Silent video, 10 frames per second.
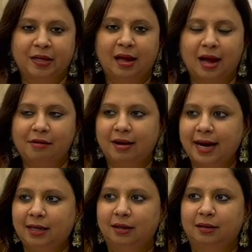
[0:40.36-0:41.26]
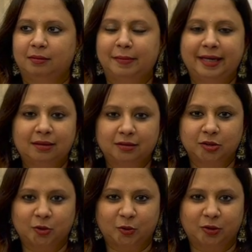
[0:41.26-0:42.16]
I've had medical
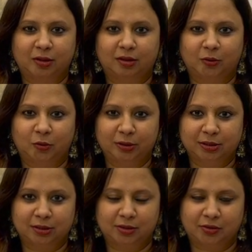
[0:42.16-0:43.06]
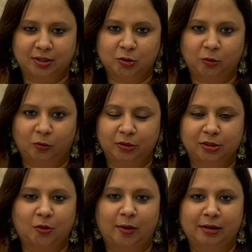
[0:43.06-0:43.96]
store owners, drugstore
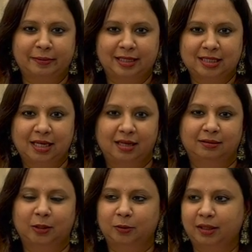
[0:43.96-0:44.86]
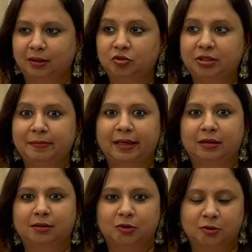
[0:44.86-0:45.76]
owners calling me and saying, you know, there are three
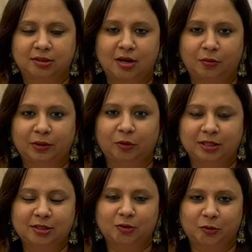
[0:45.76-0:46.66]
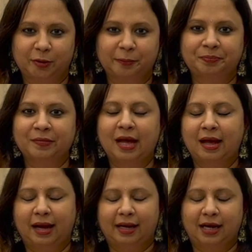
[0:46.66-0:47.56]
medical stores now on this road
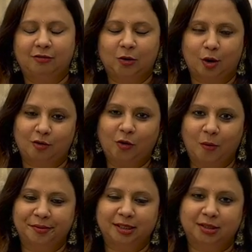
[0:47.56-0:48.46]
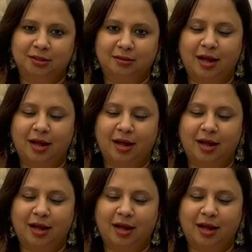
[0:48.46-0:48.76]
and I have a lot of competition.